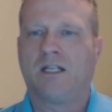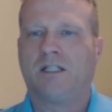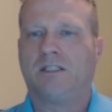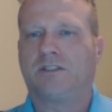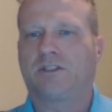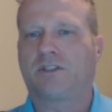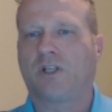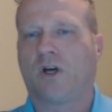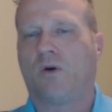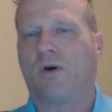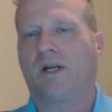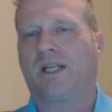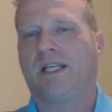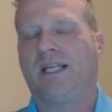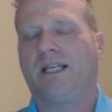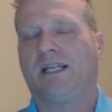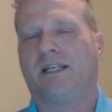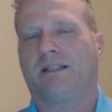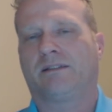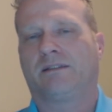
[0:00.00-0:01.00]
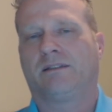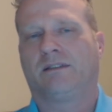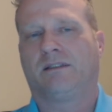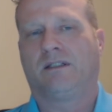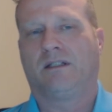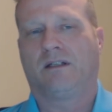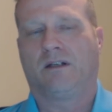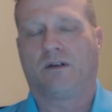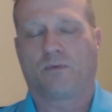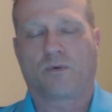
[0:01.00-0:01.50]
so again,
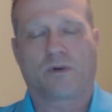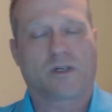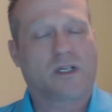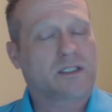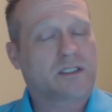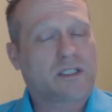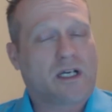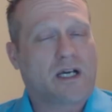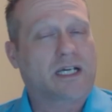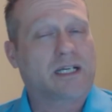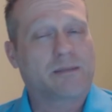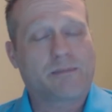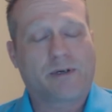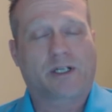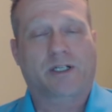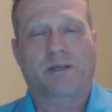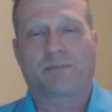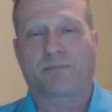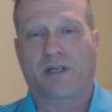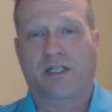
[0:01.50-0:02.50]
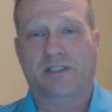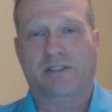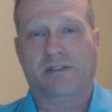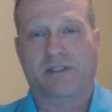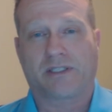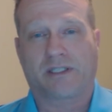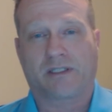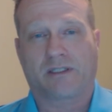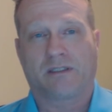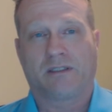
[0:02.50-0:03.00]
we're not talking about a compressor
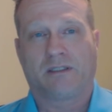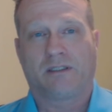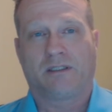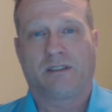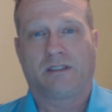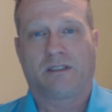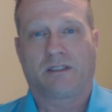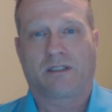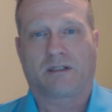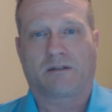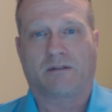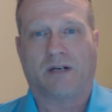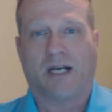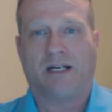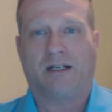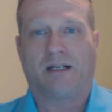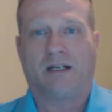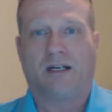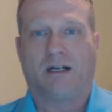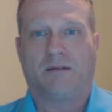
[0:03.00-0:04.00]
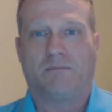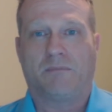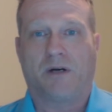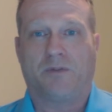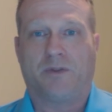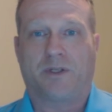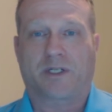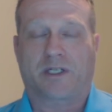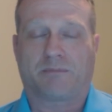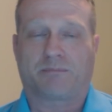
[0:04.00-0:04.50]
here, right?
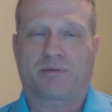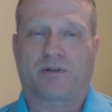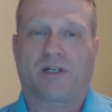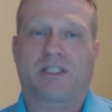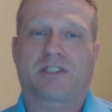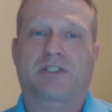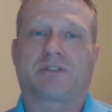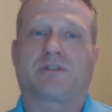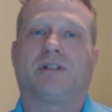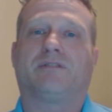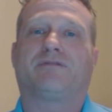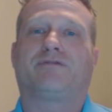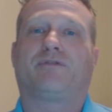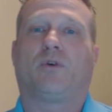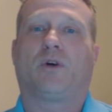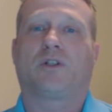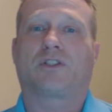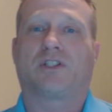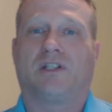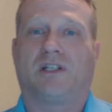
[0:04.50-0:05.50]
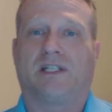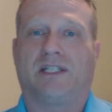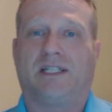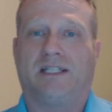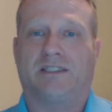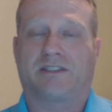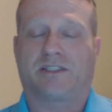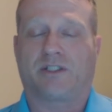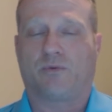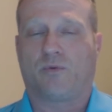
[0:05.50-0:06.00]
But the compressor,
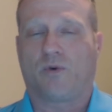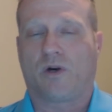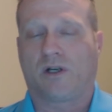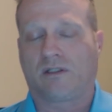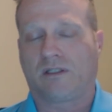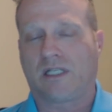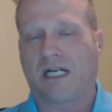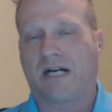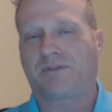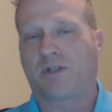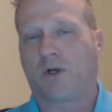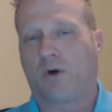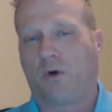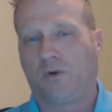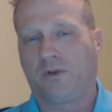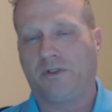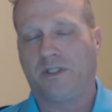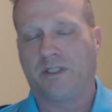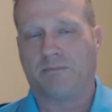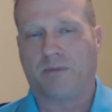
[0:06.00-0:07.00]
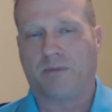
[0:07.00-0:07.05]
unfortunately, is the one left holding the